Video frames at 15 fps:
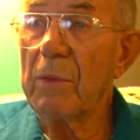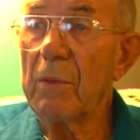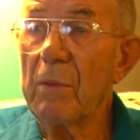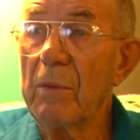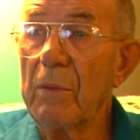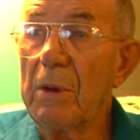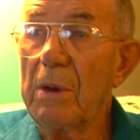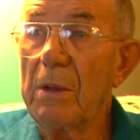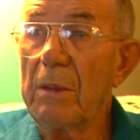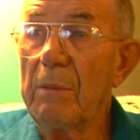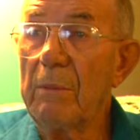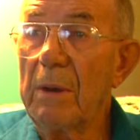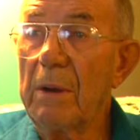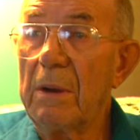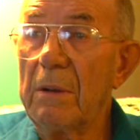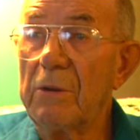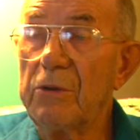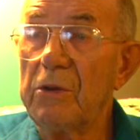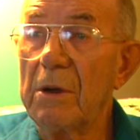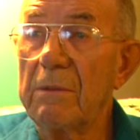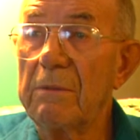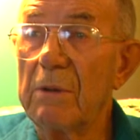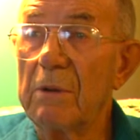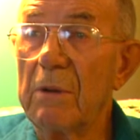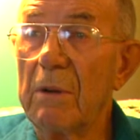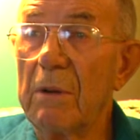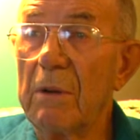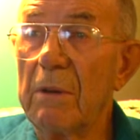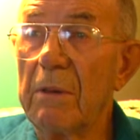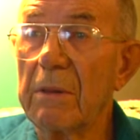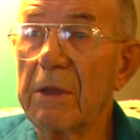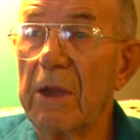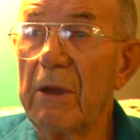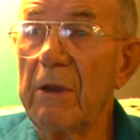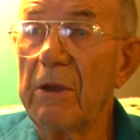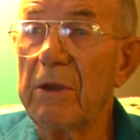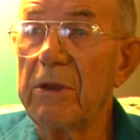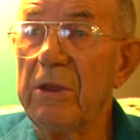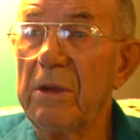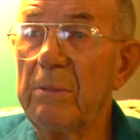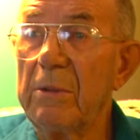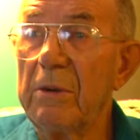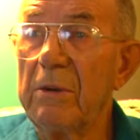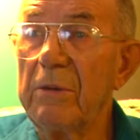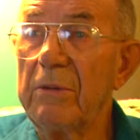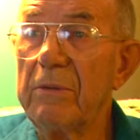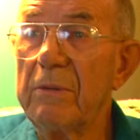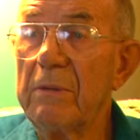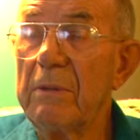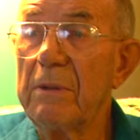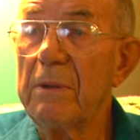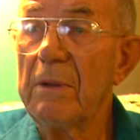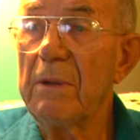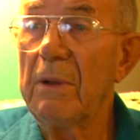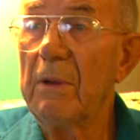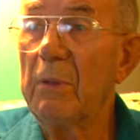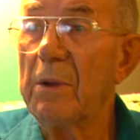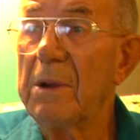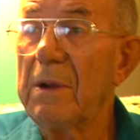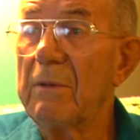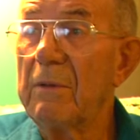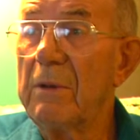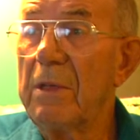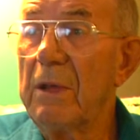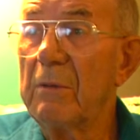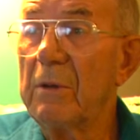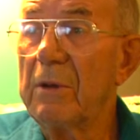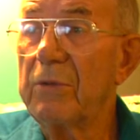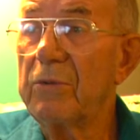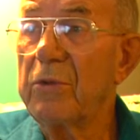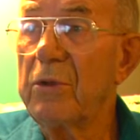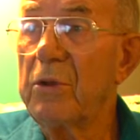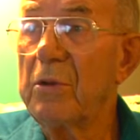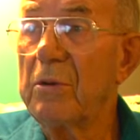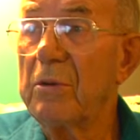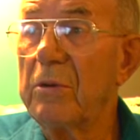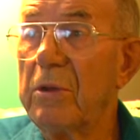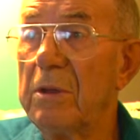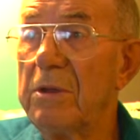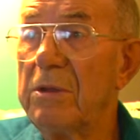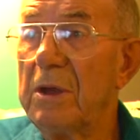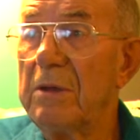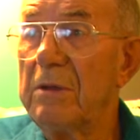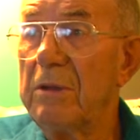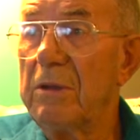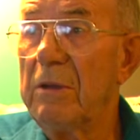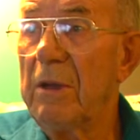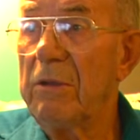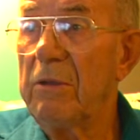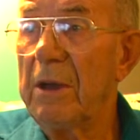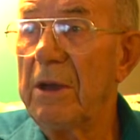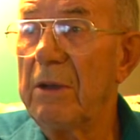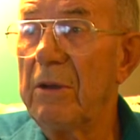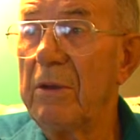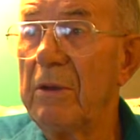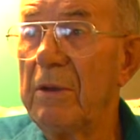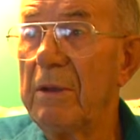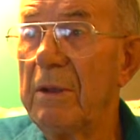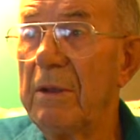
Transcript: Well, shoveling coal, carrying timbers, whatever there was to do, you had to do it.